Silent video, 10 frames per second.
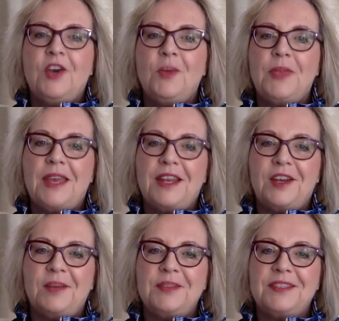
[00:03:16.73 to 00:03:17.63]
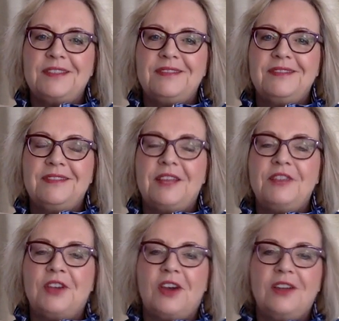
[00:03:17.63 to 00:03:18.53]
Hope that helps.
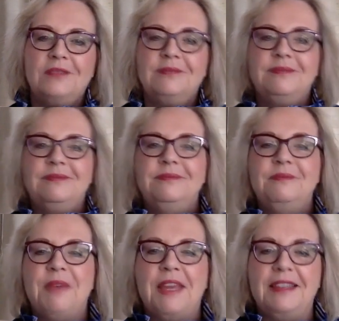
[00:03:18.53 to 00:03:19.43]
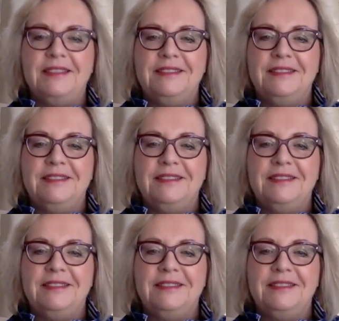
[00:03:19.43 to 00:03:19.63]
Love to all. Bye.